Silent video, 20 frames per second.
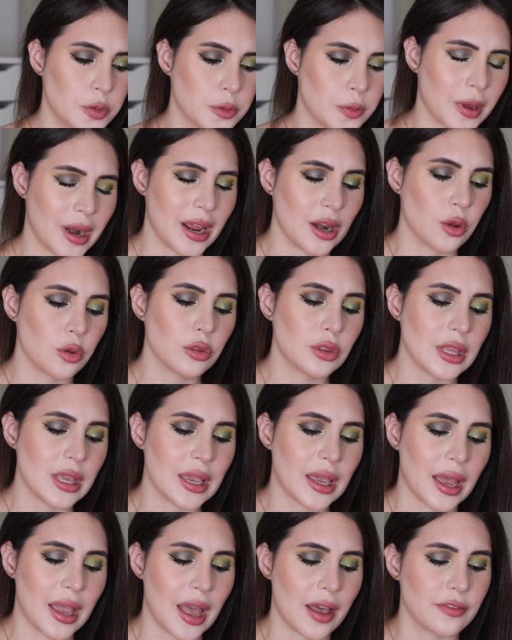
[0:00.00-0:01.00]
But I don't
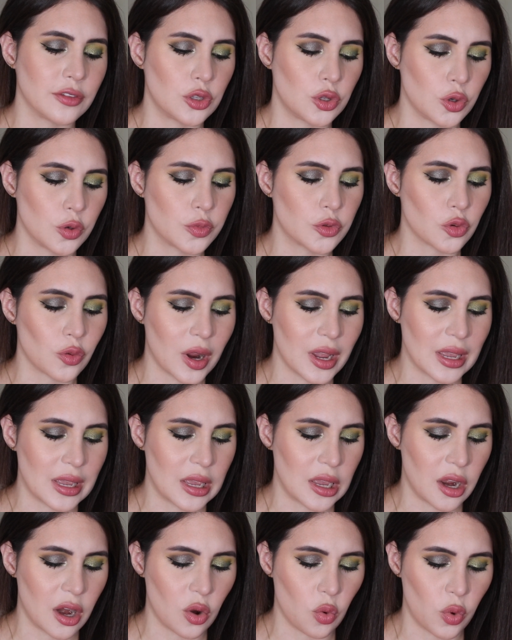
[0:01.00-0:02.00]
think I have dupes right
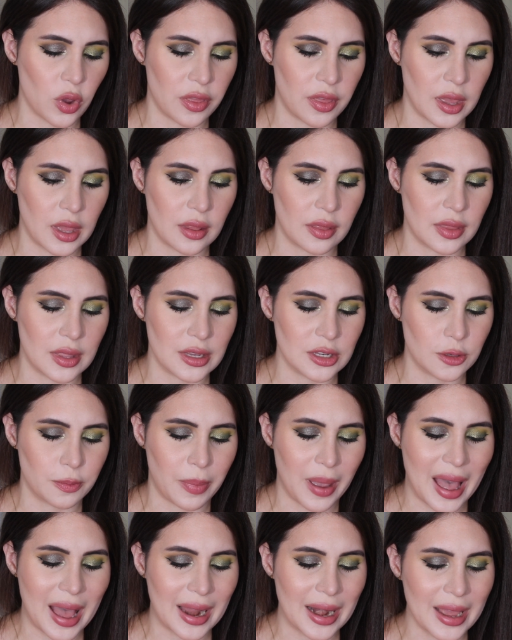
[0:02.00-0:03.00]
here within this
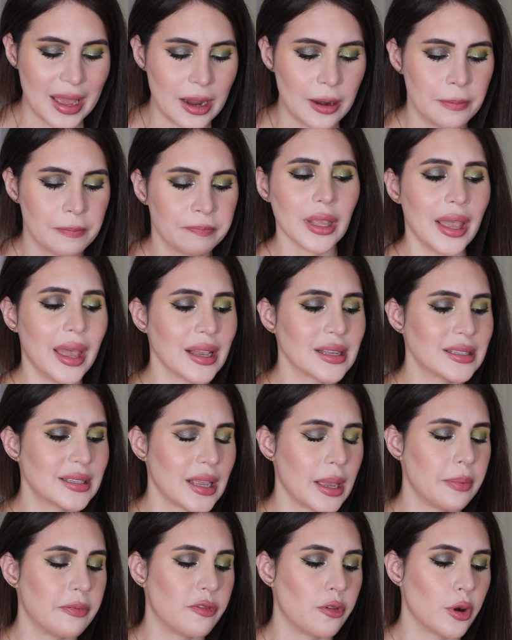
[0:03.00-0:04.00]
palette,
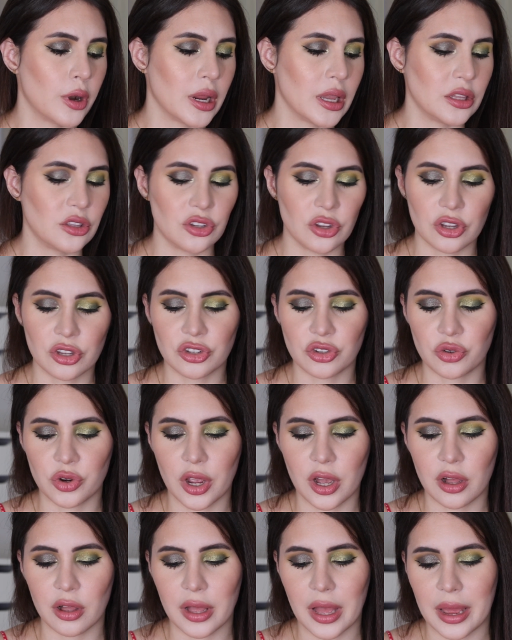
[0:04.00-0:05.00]
except for
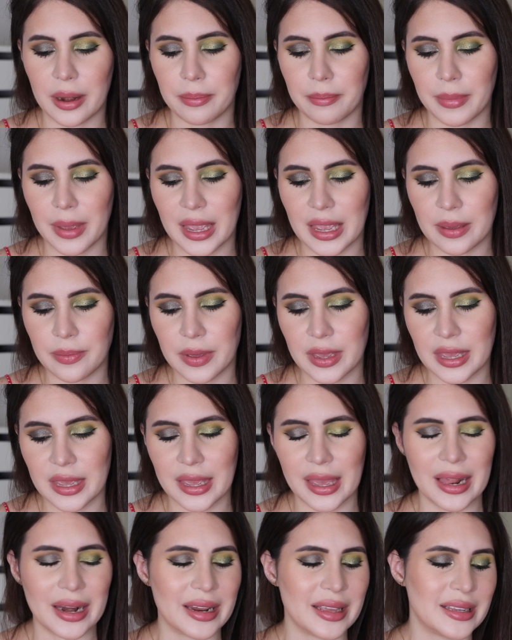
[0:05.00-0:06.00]
Industrial and
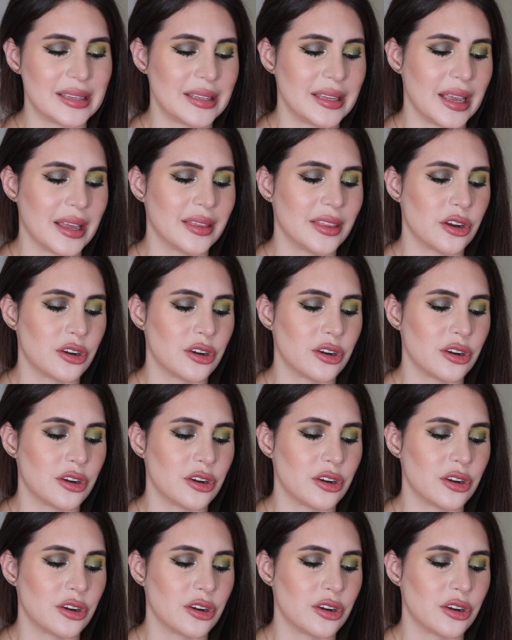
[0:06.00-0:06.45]
maybe Elysian.